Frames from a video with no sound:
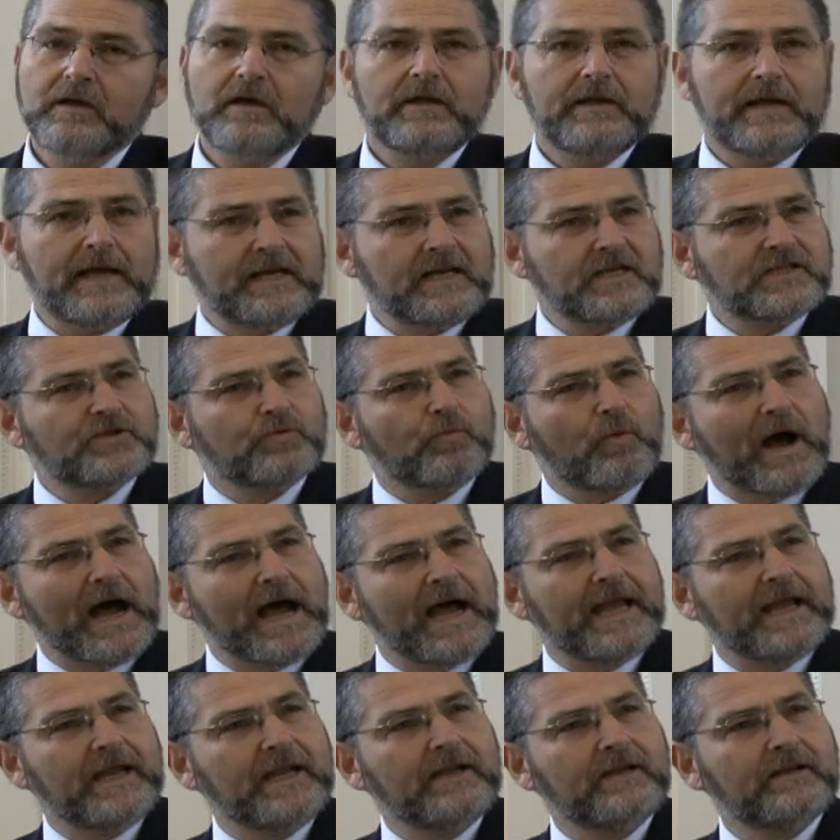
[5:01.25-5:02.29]
That is
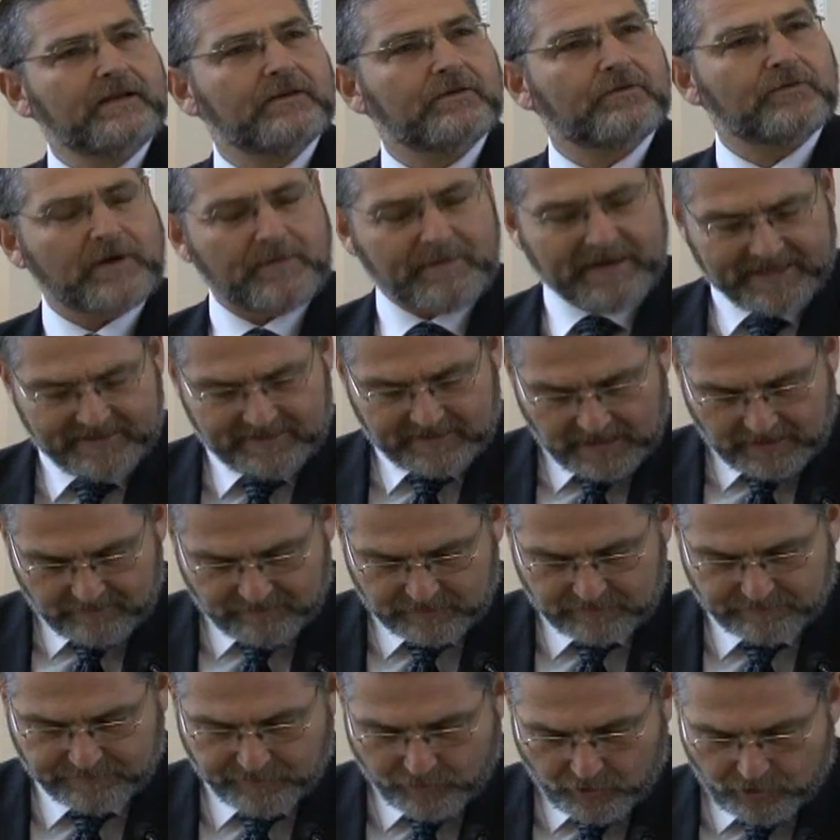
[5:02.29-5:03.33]
why Rabbi
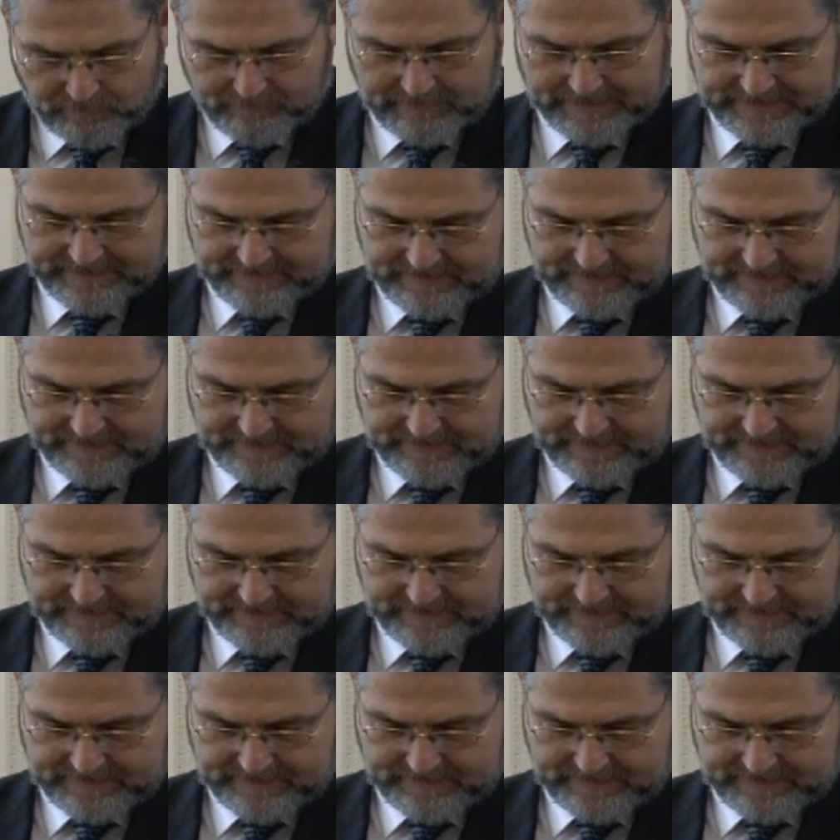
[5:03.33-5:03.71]
David Foreman,